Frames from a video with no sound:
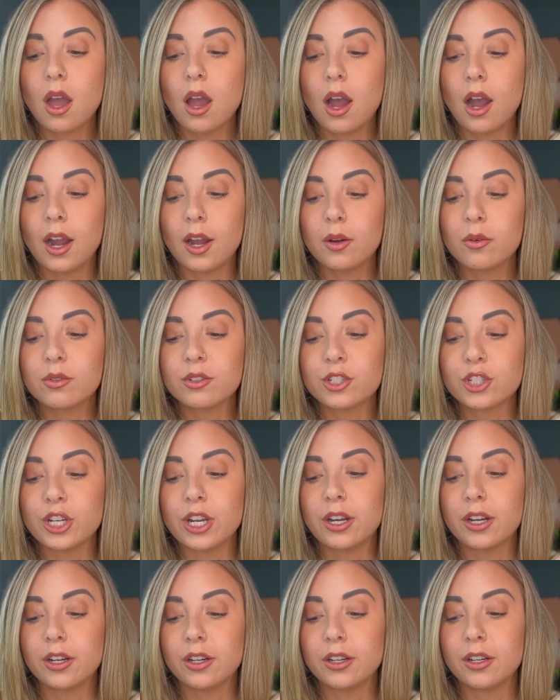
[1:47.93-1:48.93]
I will
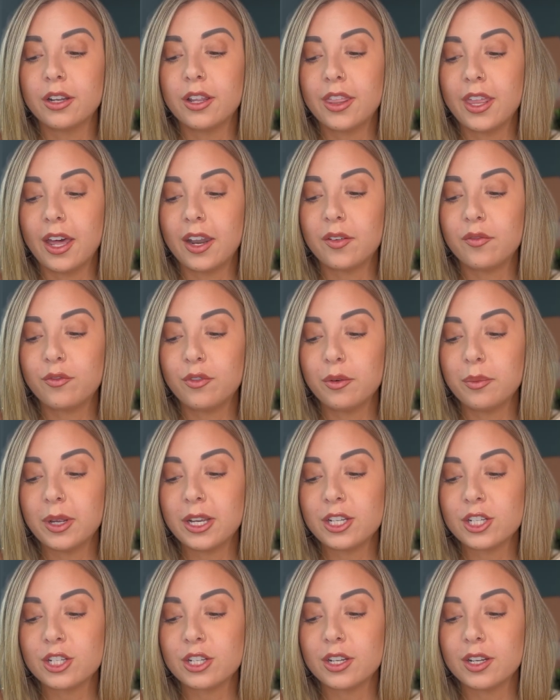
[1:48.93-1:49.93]
share that
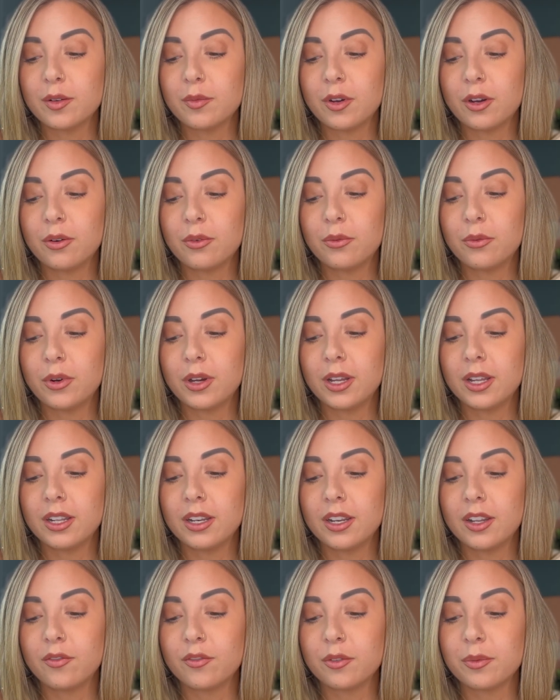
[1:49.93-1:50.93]
information about
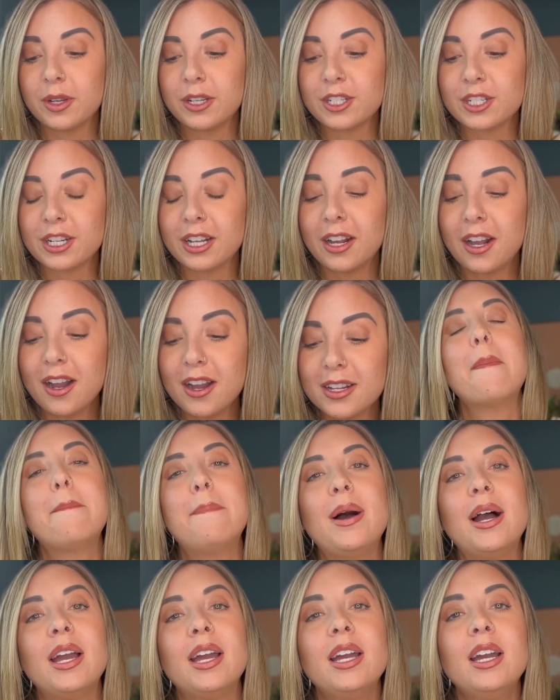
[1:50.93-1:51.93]
what information I got,
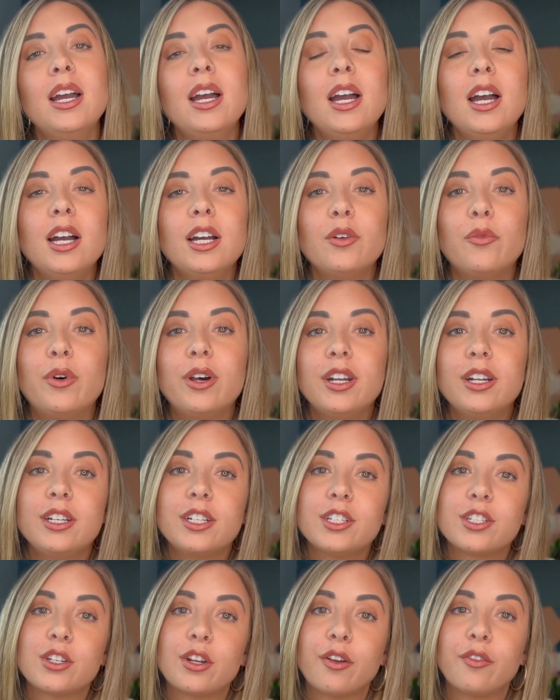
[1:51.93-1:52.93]
but wanted
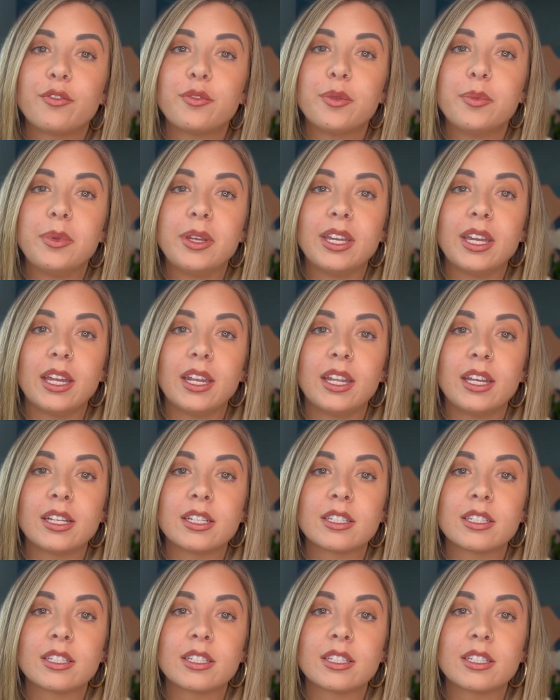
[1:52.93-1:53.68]
to start from the beginning.